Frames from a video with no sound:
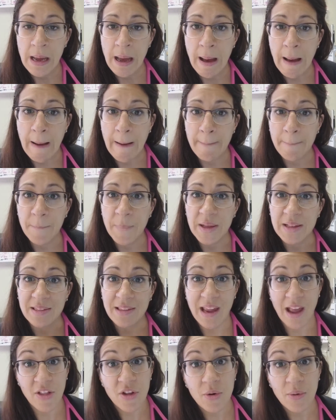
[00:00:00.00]
But
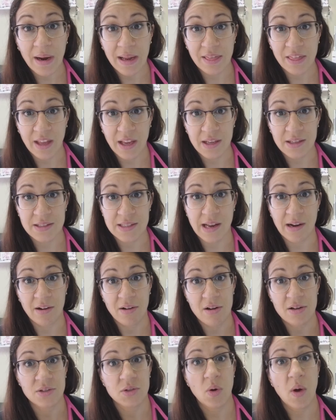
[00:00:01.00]
the other great thing is that it
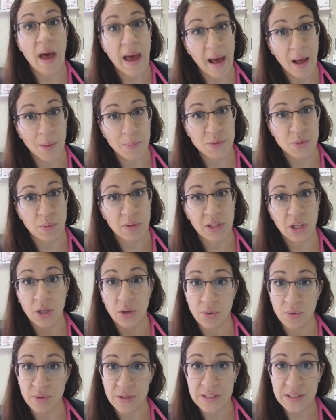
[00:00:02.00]
also helps with the
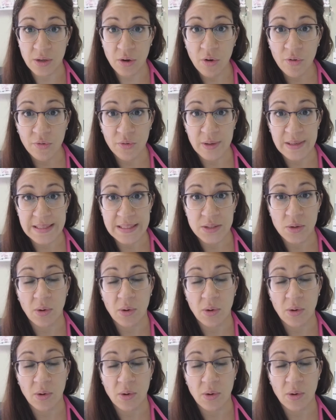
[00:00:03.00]
uterus and ovaries.